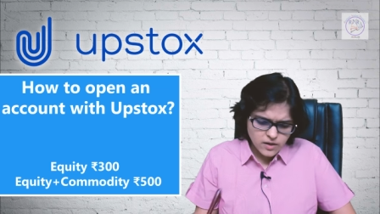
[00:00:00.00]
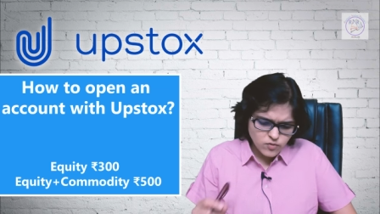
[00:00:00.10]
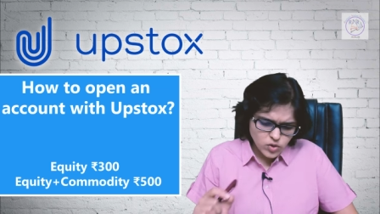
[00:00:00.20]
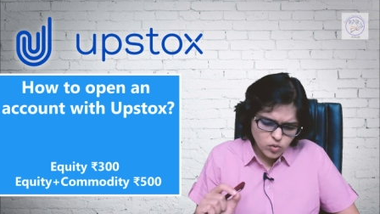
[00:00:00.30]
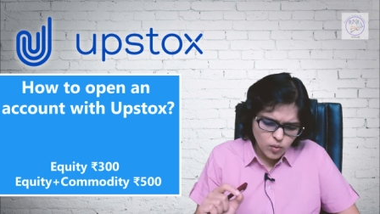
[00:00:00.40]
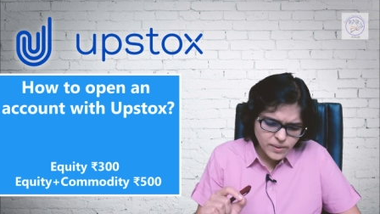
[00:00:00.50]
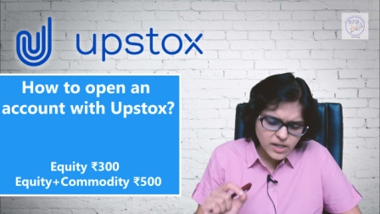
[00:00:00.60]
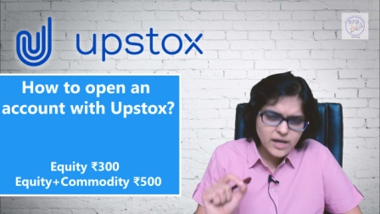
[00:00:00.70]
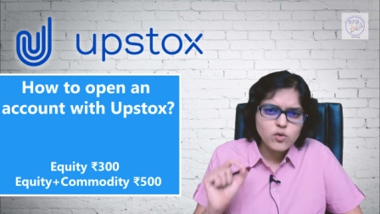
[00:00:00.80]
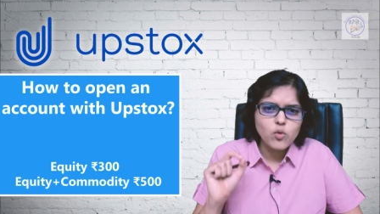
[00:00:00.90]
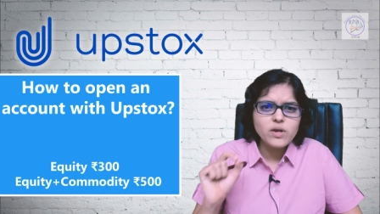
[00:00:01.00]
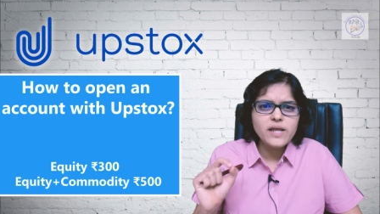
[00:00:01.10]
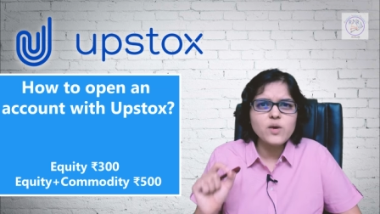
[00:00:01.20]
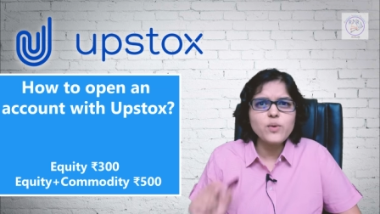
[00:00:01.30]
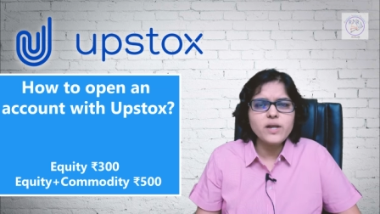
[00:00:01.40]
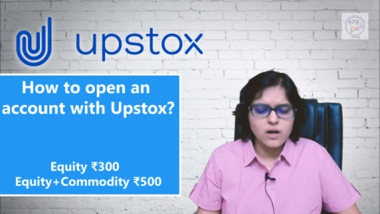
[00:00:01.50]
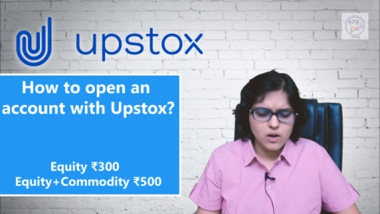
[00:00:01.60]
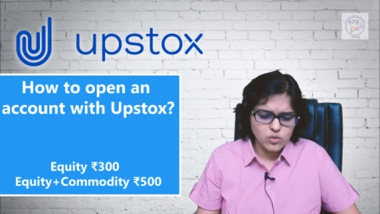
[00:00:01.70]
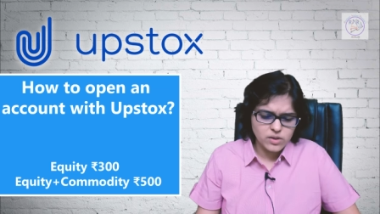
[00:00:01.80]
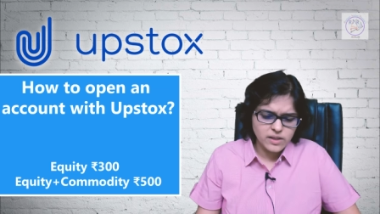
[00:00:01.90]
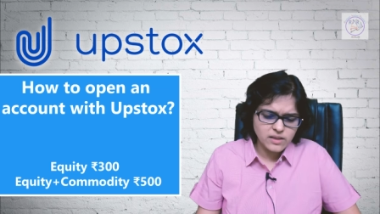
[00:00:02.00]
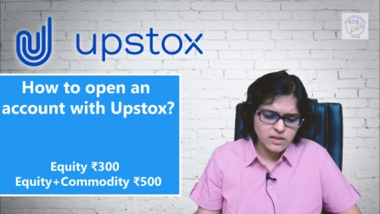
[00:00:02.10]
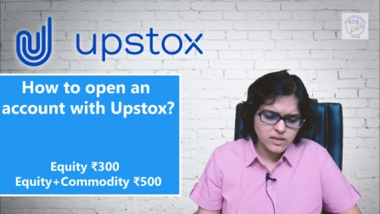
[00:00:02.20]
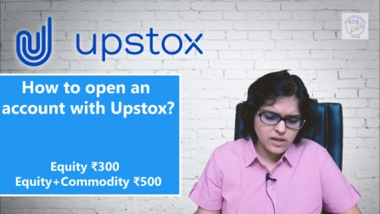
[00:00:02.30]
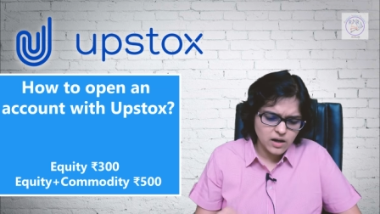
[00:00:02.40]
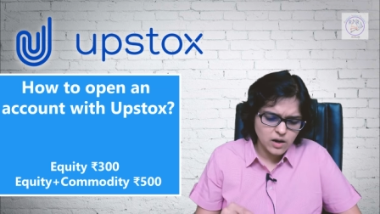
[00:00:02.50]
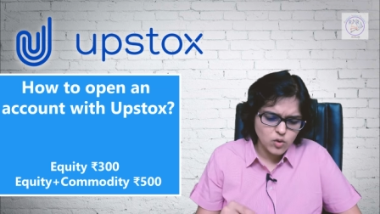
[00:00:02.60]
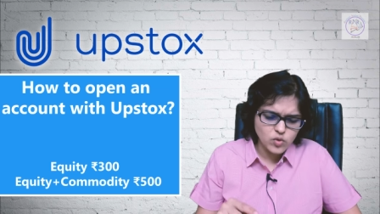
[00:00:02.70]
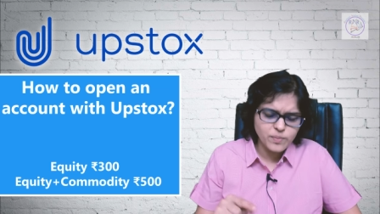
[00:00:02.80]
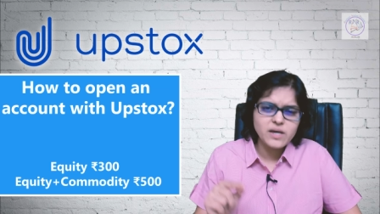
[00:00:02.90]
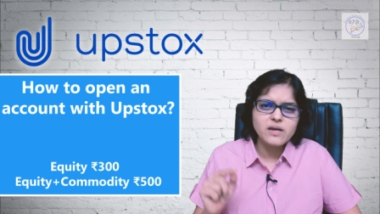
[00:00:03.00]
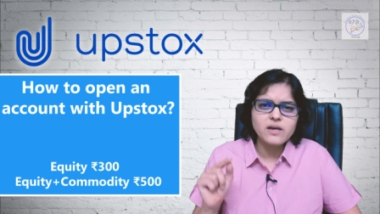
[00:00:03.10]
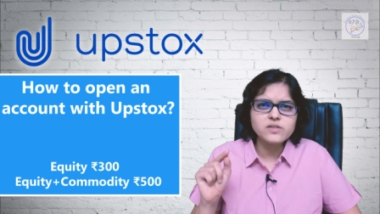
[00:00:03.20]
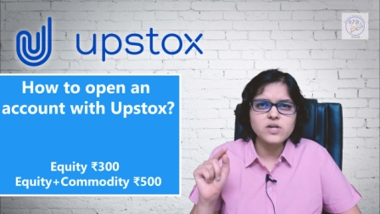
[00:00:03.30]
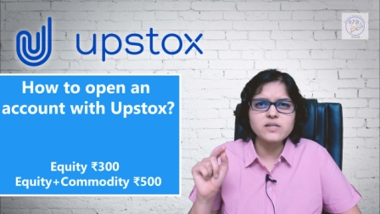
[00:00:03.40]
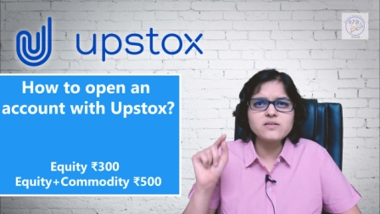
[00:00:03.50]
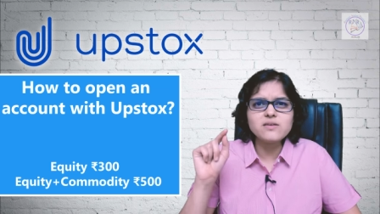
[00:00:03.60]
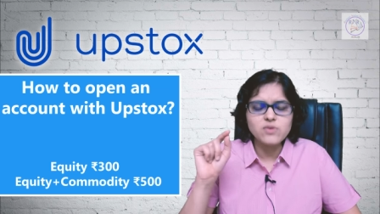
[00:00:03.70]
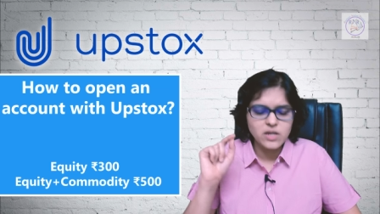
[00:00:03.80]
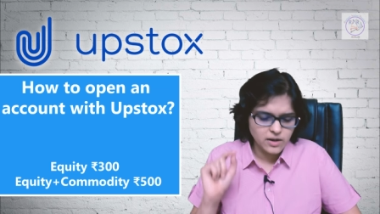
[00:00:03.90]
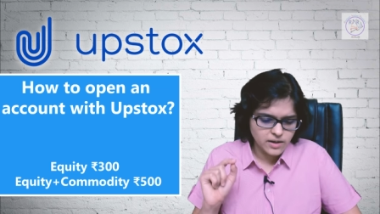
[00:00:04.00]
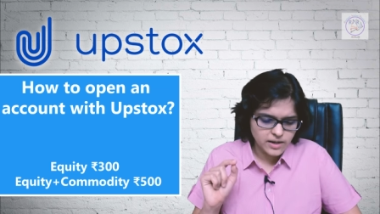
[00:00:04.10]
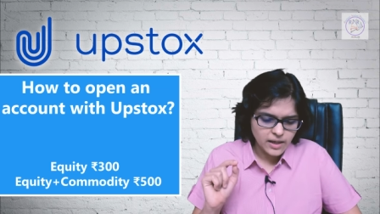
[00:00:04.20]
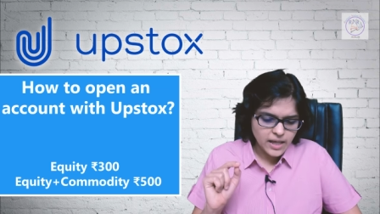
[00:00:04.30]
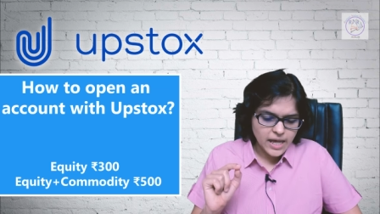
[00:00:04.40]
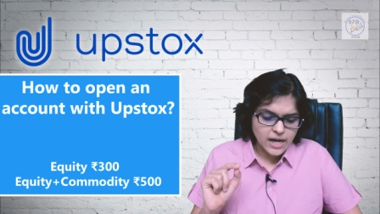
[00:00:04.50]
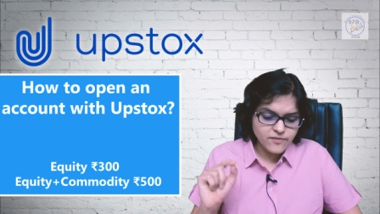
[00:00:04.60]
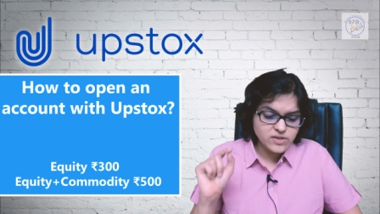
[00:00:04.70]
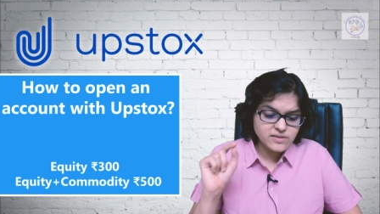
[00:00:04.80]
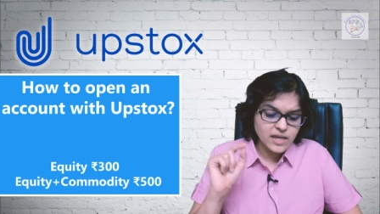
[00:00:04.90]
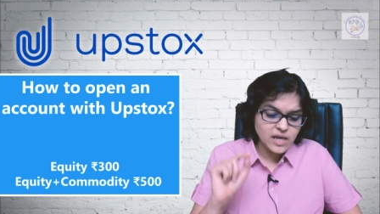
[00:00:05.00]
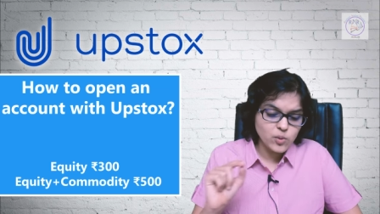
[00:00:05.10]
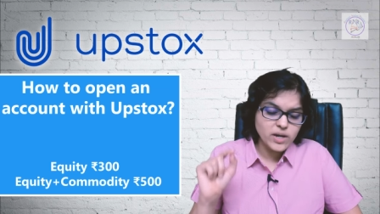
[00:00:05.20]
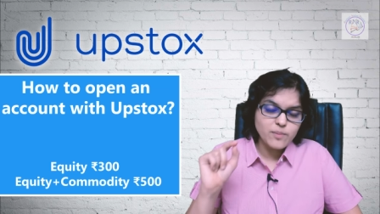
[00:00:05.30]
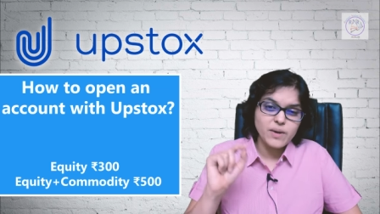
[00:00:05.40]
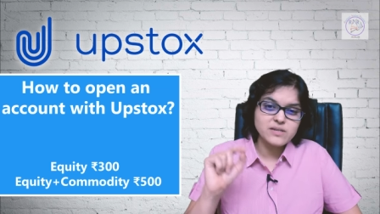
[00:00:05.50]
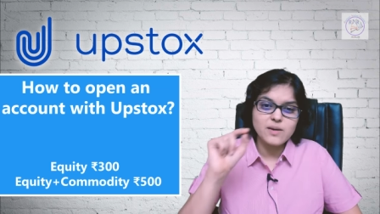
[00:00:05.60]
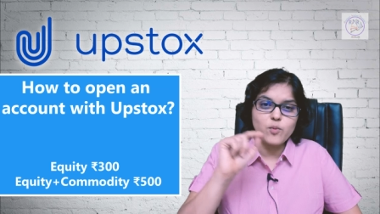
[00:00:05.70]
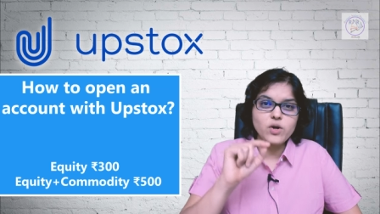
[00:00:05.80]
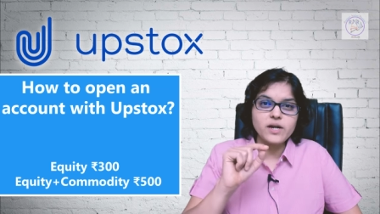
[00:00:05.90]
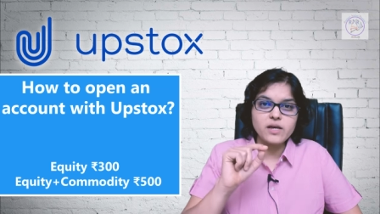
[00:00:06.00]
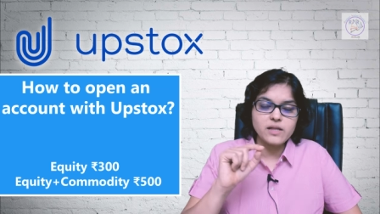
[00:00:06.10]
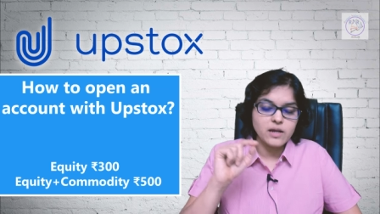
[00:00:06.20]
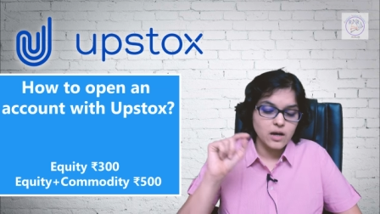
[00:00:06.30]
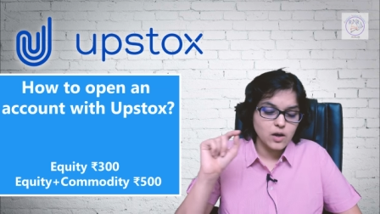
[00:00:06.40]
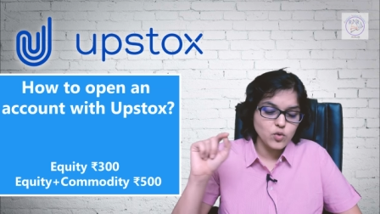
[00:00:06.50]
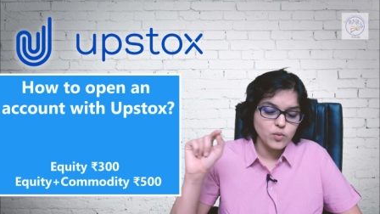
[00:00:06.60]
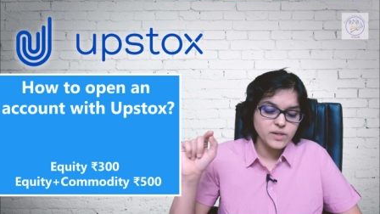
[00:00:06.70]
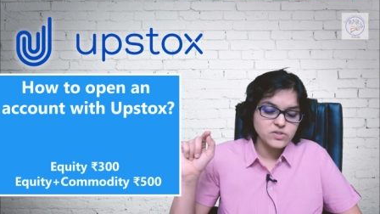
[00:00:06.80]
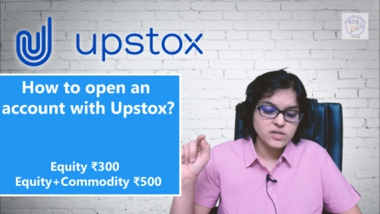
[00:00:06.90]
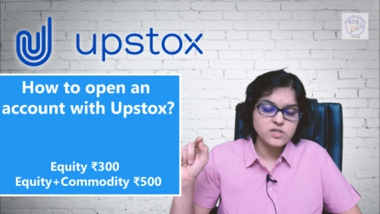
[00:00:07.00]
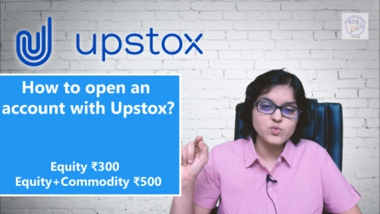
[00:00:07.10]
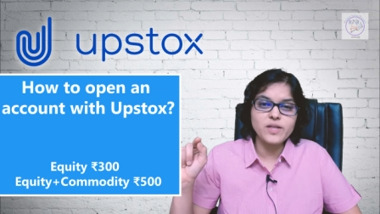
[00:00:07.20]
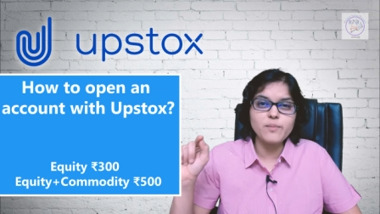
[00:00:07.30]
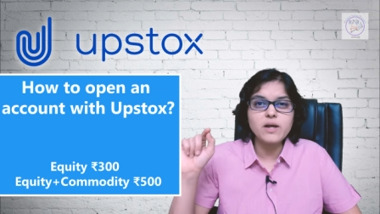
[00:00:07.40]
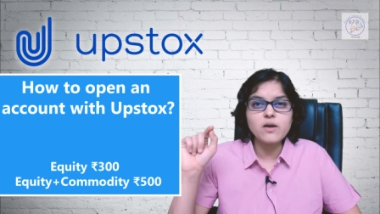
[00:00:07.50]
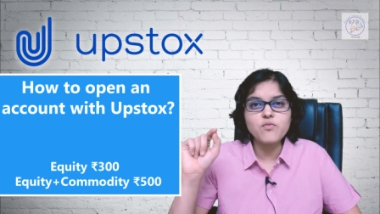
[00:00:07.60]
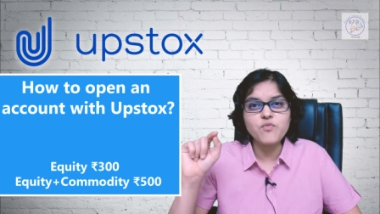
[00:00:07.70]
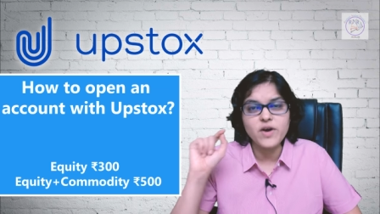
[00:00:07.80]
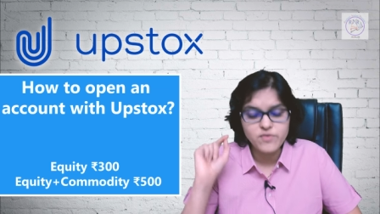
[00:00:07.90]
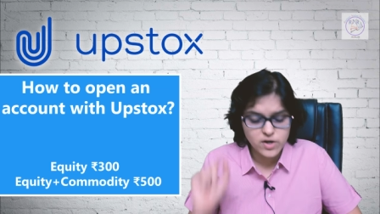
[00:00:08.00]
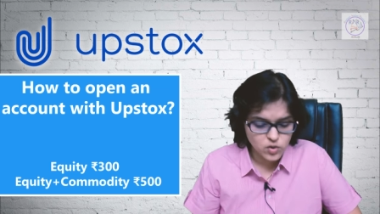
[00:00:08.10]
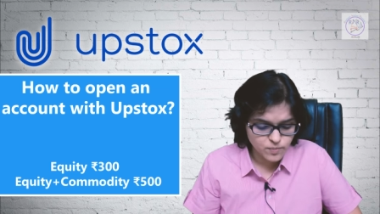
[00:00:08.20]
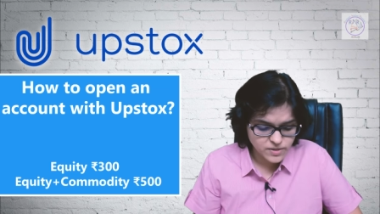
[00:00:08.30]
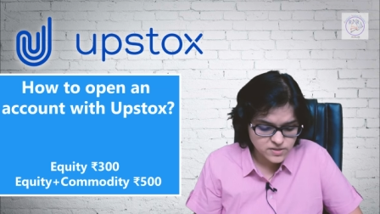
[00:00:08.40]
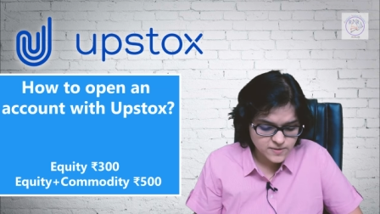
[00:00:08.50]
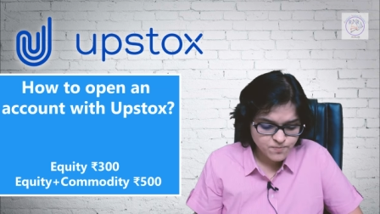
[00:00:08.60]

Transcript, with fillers: if you are opening an only equity account, then their account opening charges are three hundred, and if it is an equity plus commodity, then account opening charges with them are five hundred rupees.